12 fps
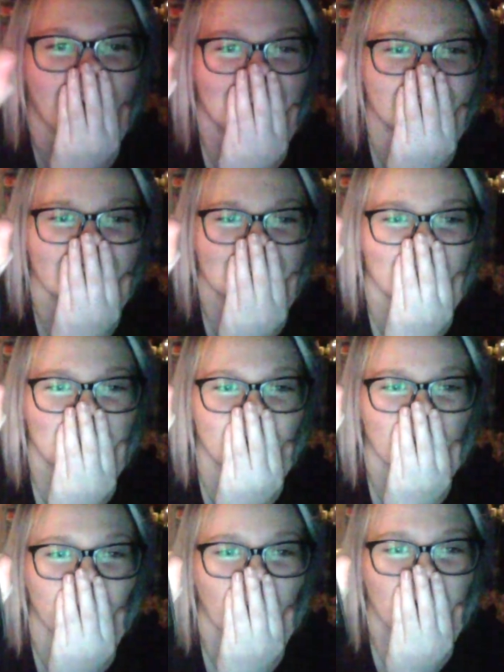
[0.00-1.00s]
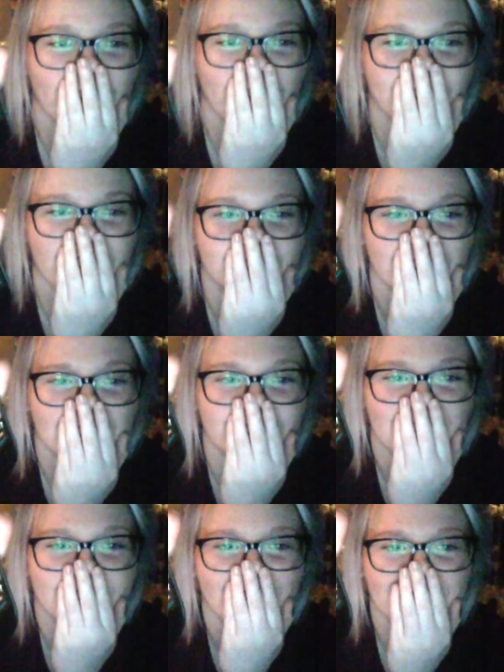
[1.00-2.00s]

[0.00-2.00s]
thousand one hundred